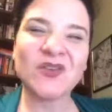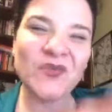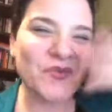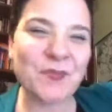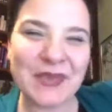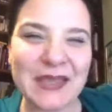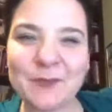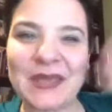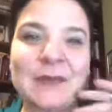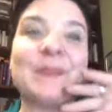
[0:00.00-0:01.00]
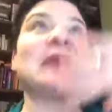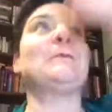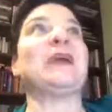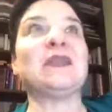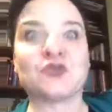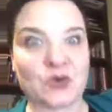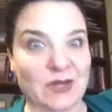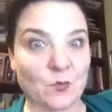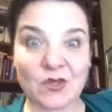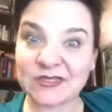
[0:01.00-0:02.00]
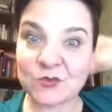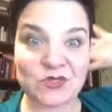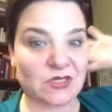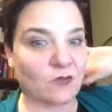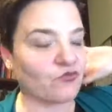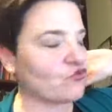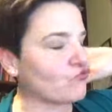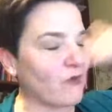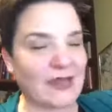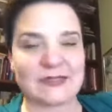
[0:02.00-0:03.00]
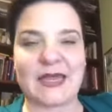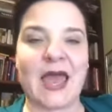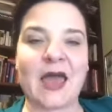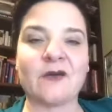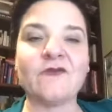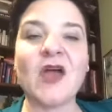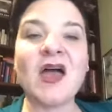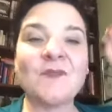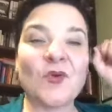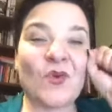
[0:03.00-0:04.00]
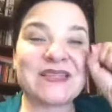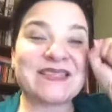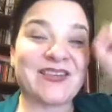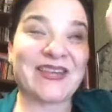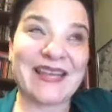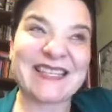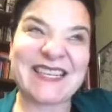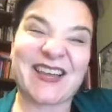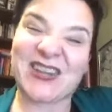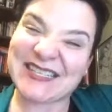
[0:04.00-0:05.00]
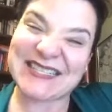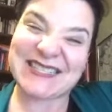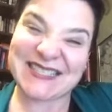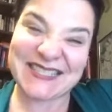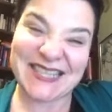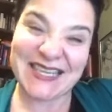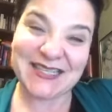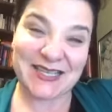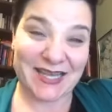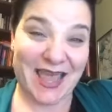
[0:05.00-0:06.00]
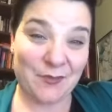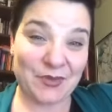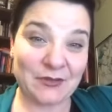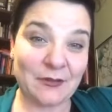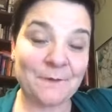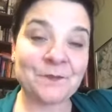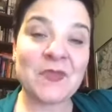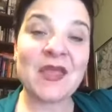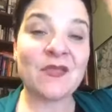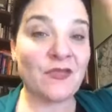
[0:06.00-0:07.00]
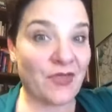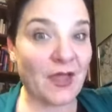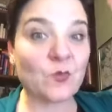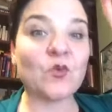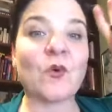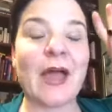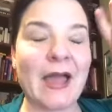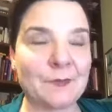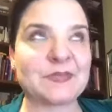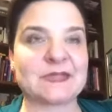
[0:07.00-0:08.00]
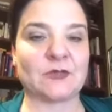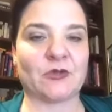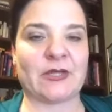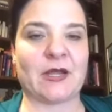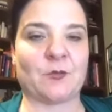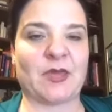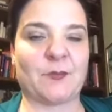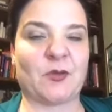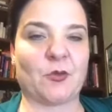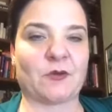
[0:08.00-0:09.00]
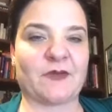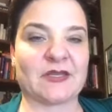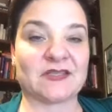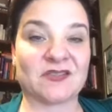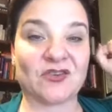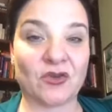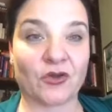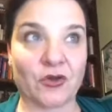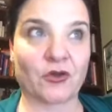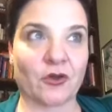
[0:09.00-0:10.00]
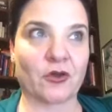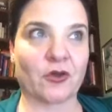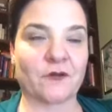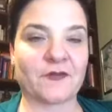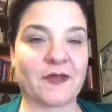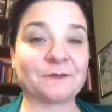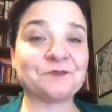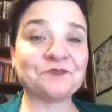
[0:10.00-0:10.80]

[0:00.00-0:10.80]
not the big, big, big, big dream ones, which are great to have, but ones that you can actually kind of see are going to happen, that will absolutely help keep you motivated. So go, go, go, go, go for that.